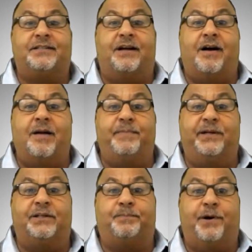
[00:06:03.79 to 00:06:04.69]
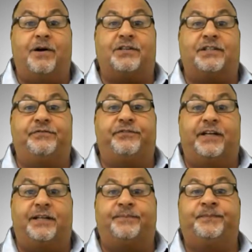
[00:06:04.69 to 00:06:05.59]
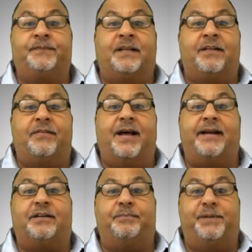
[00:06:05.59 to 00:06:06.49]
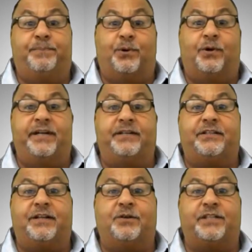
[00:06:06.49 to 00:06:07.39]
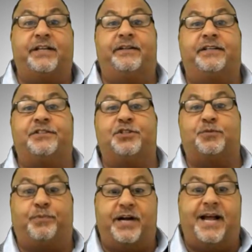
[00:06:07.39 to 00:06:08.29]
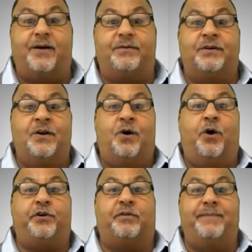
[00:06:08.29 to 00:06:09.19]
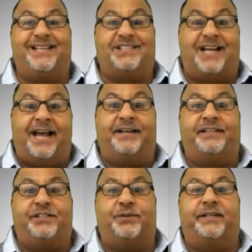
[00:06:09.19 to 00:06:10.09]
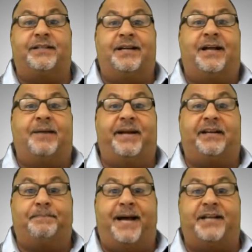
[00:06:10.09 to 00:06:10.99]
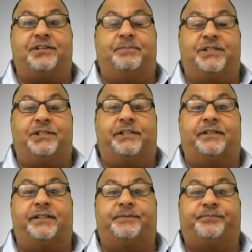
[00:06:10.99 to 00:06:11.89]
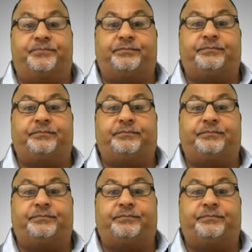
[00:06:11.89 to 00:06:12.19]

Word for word: That's a high build epoxy filler that can be poured into those areas and spread out, or you can mix sand into it and make a patching material.